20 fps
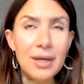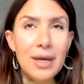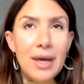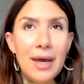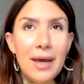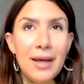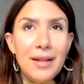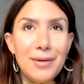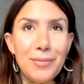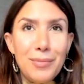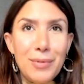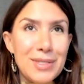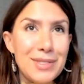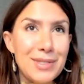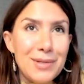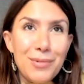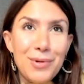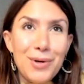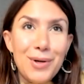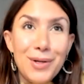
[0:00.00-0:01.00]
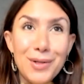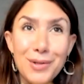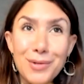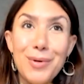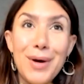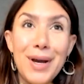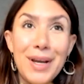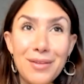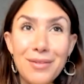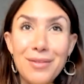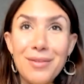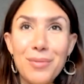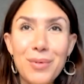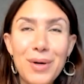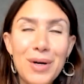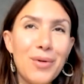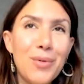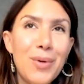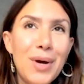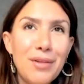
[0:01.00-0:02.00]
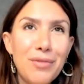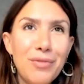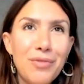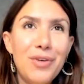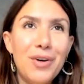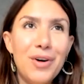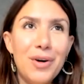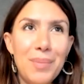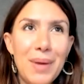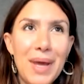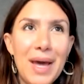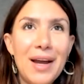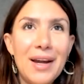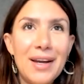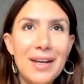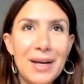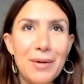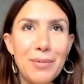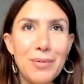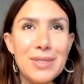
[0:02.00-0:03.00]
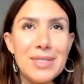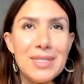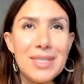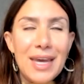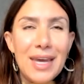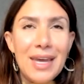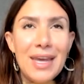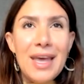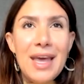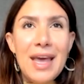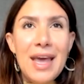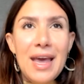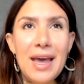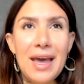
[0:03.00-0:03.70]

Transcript: The Western world, we're quite far behind, I would say.